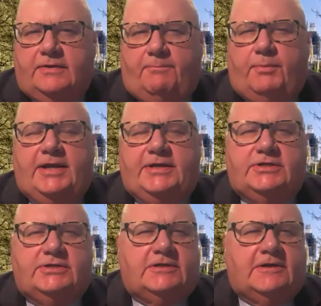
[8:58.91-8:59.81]
That
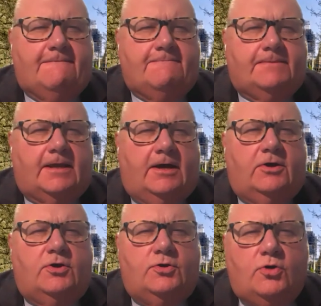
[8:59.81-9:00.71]
places
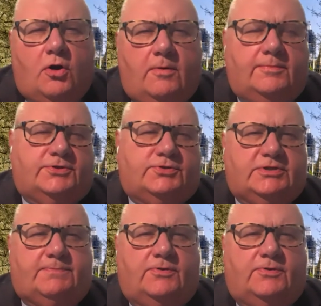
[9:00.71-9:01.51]
an enormous